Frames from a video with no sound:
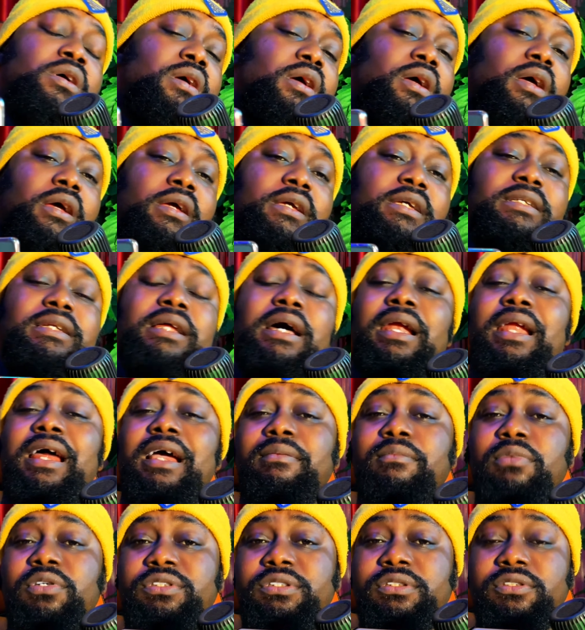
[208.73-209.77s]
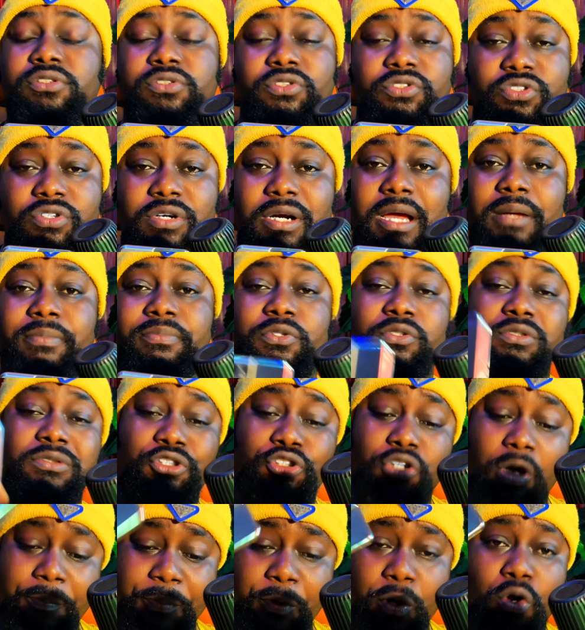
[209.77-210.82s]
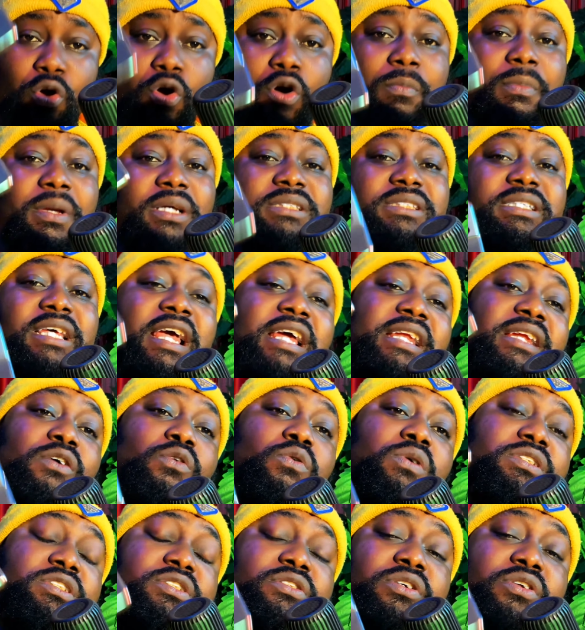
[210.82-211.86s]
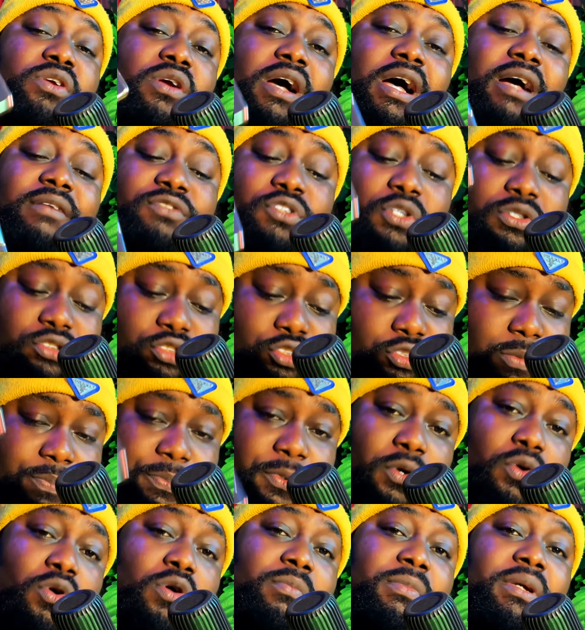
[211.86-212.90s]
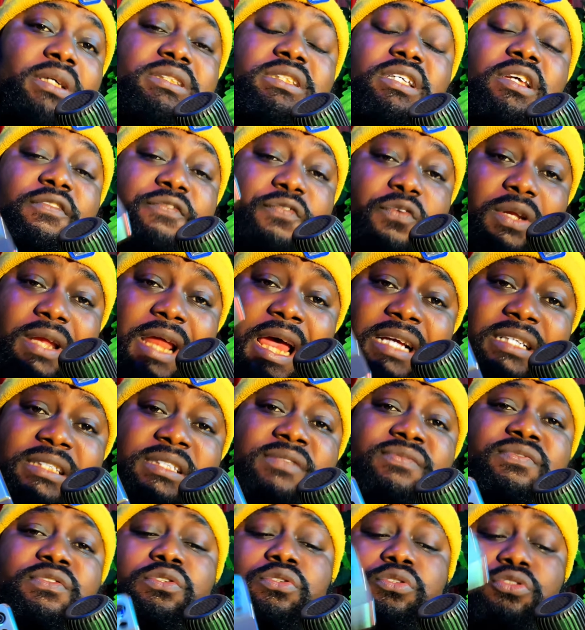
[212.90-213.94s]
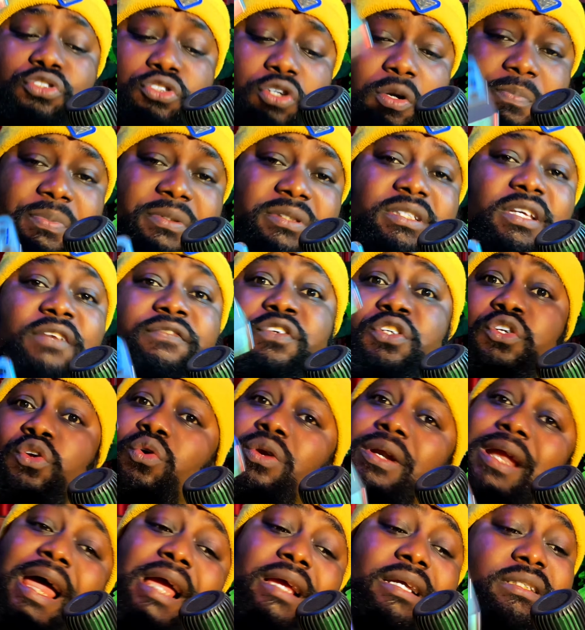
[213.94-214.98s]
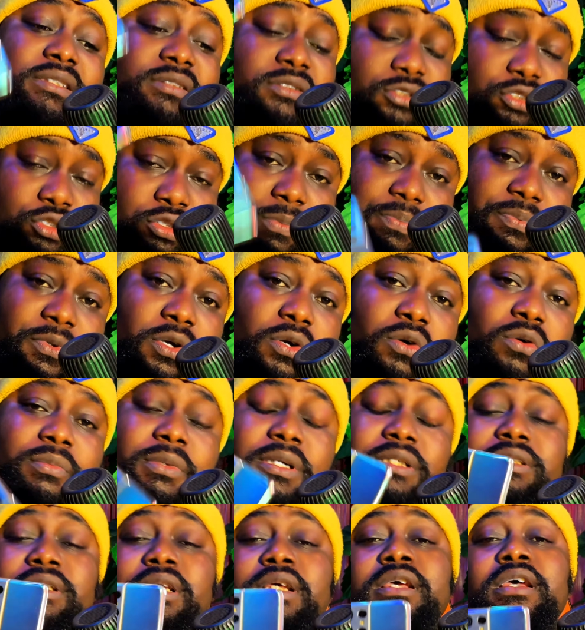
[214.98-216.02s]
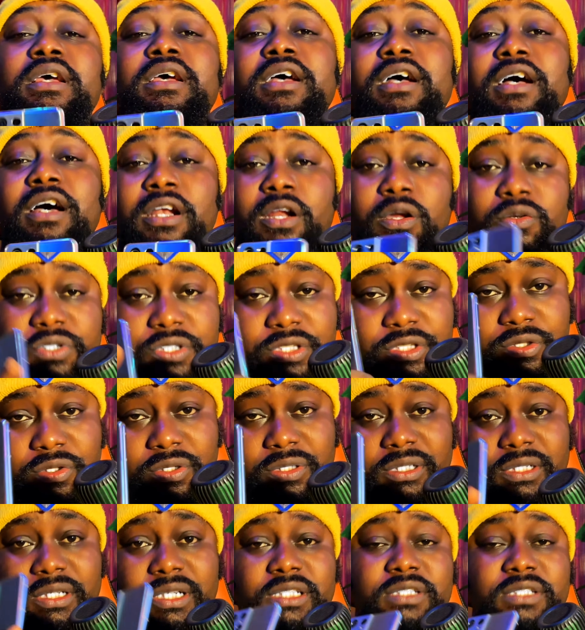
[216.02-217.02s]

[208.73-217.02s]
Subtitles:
hit that like button, subscribe, drop your comment. Any question you have, just drop your comment. If you like this video, drop it. If you don't like it, drop your comment, and I'll see you on the next